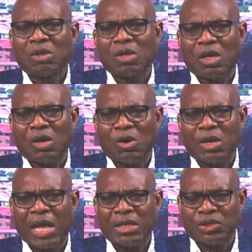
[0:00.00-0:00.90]

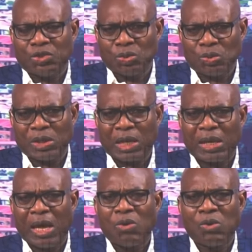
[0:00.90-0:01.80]
other issues that
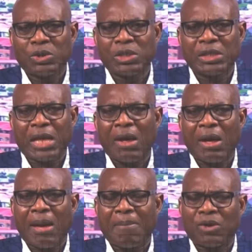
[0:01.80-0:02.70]
are holding down
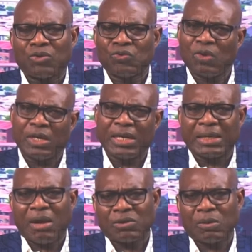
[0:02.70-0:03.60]
about
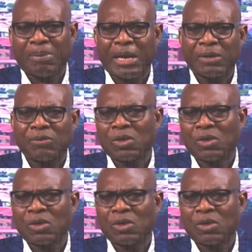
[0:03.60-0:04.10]
200,000 barrels.